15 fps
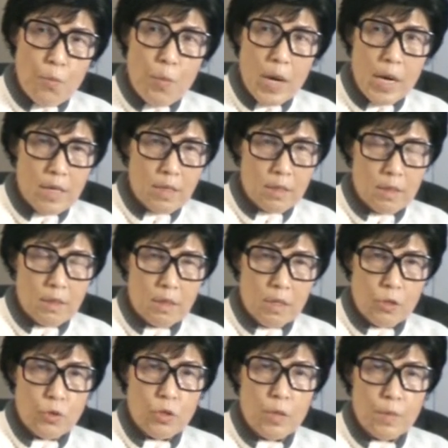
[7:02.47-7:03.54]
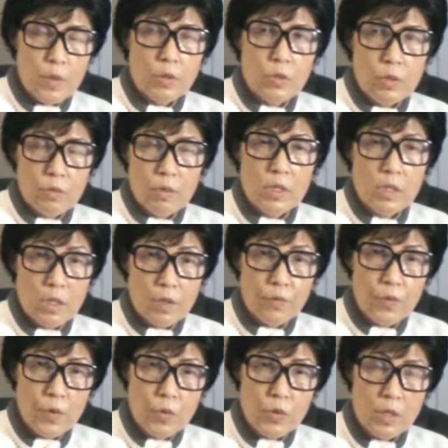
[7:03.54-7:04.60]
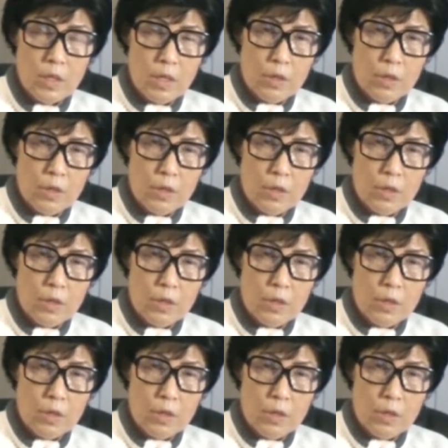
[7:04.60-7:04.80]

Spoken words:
might contribute to this effusion